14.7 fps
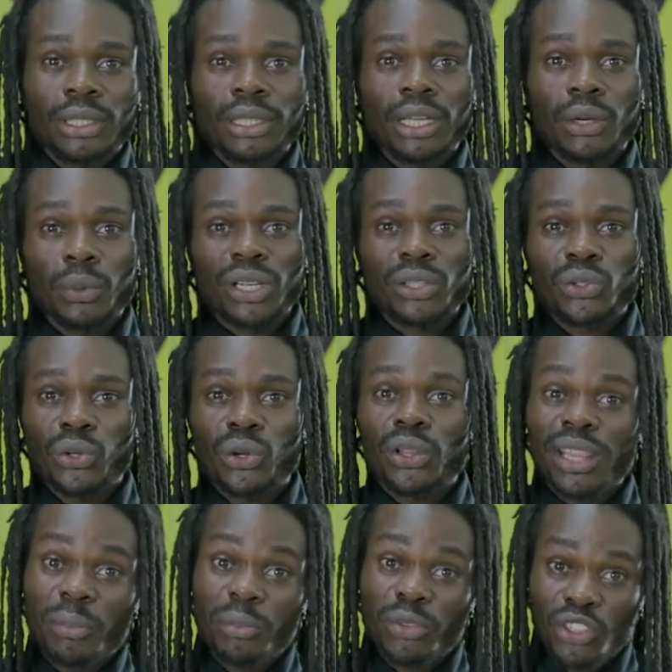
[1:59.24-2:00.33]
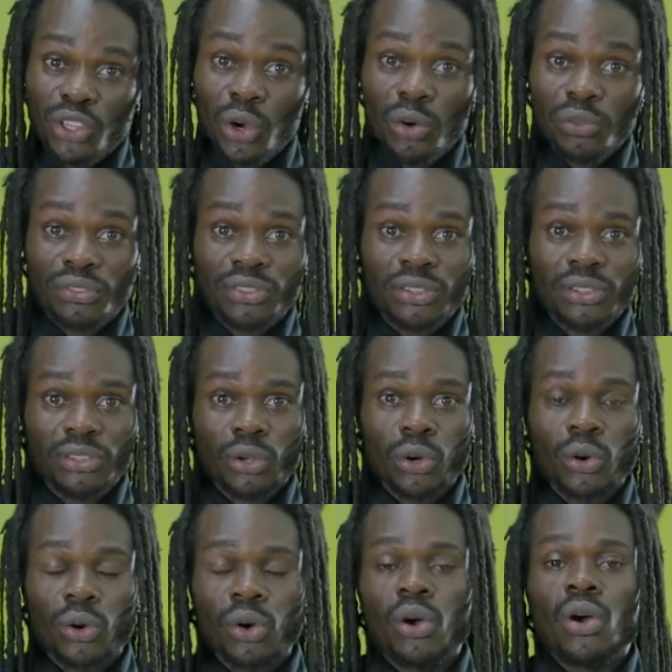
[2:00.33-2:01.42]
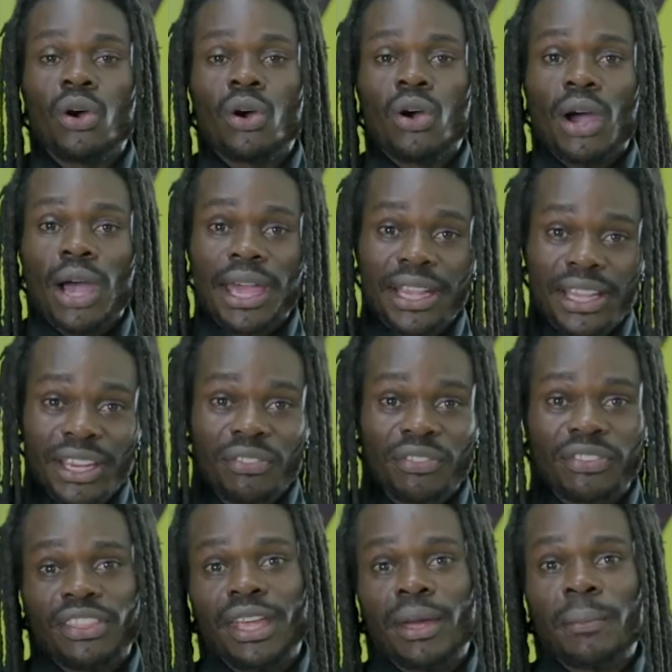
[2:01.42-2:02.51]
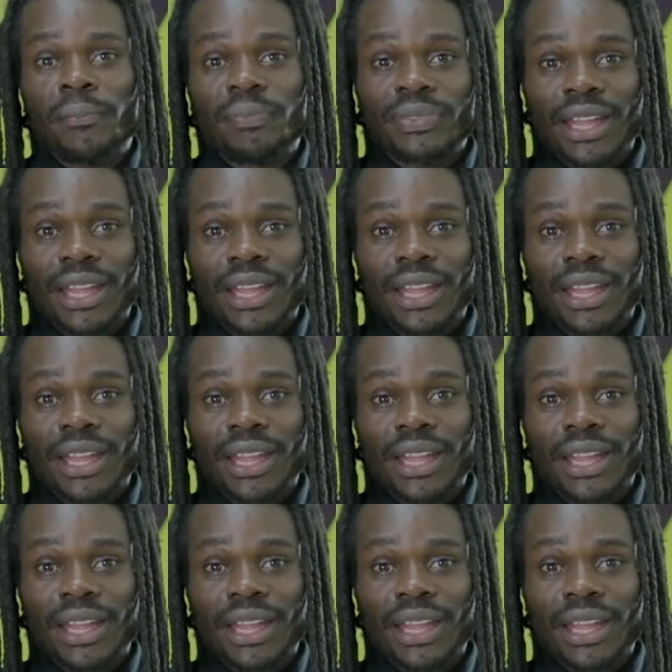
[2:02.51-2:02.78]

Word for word: They want to know themselves. So I give them